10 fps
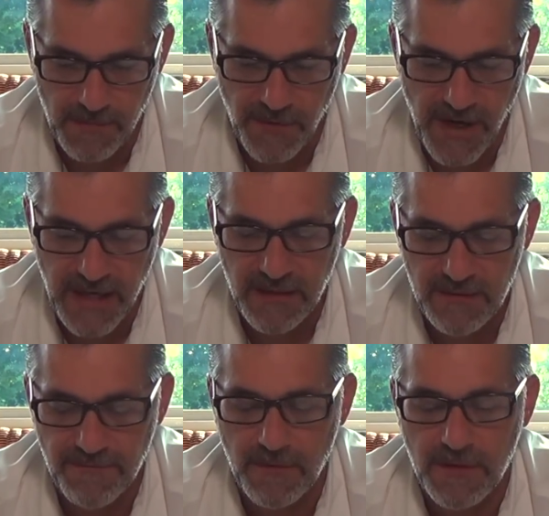Cracking
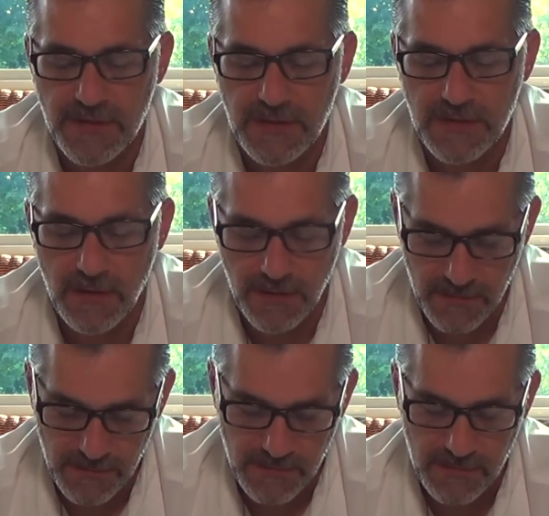the Flourishing
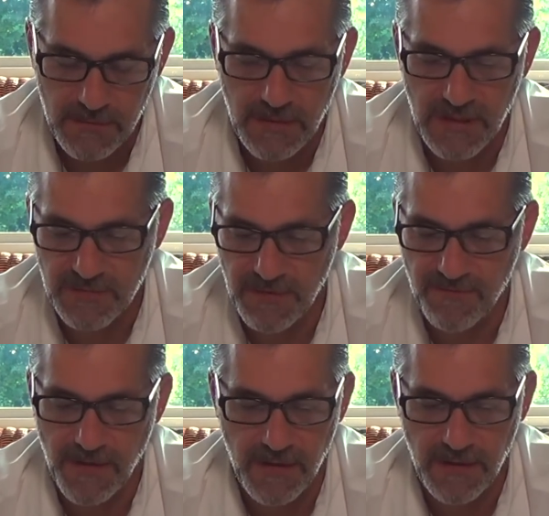Code has been
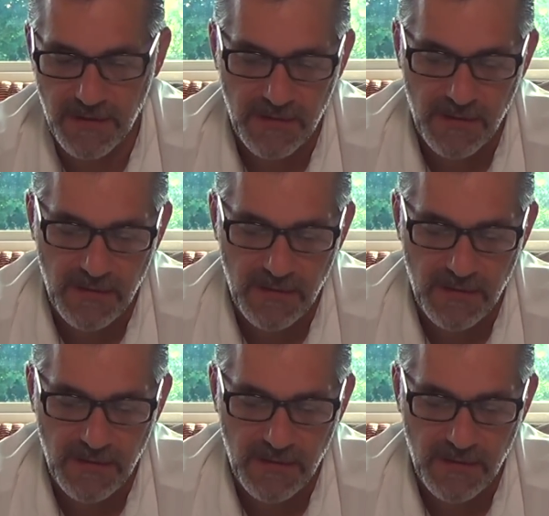very,